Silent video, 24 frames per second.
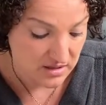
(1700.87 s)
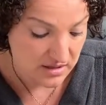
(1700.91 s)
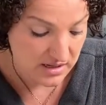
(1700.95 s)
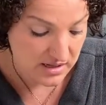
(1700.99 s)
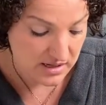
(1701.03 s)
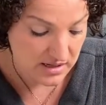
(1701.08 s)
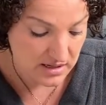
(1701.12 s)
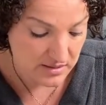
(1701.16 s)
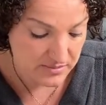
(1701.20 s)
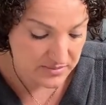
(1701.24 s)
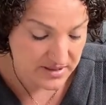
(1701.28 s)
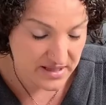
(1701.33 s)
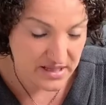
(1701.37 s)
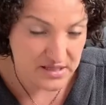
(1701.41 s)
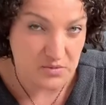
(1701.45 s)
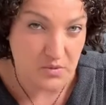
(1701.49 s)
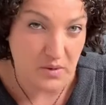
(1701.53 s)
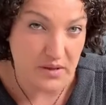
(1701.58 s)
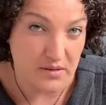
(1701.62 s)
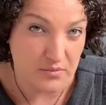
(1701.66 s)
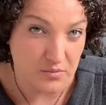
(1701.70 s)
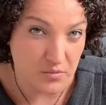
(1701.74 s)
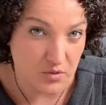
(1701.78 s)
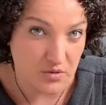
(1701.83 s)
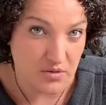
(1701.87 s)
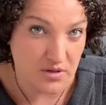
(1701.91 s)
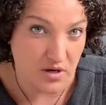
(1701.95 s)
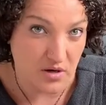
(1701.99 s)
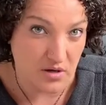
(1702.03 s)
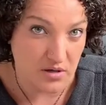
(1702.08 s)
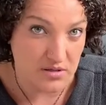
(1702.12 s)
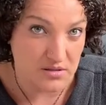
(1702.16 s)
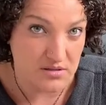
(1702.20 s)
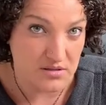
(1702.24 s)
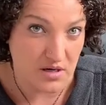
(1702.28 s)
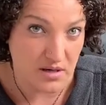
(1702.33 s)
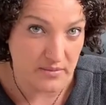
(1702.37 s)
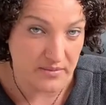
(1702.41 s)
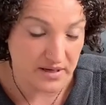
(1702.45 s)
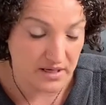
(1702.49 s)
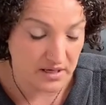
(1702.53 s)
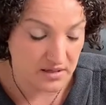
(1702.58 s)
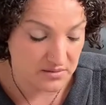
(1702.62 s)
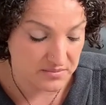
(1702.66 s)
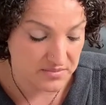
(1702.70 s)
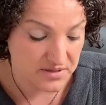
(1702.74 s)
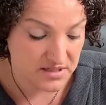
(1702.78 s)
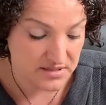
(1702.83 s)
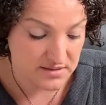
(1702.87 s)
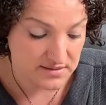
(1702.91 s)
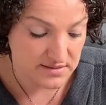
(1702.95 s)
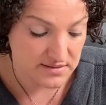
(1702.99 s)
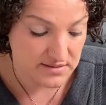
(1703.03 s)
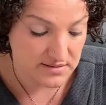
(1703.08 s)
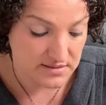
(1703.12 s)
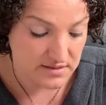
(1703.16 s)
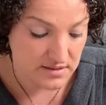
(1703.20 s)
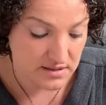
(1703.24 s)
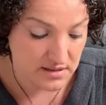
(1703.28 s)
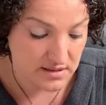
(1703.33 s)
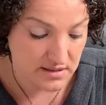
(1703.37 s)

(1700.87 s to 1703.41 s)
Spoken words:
And that's why the moon card's coming in, because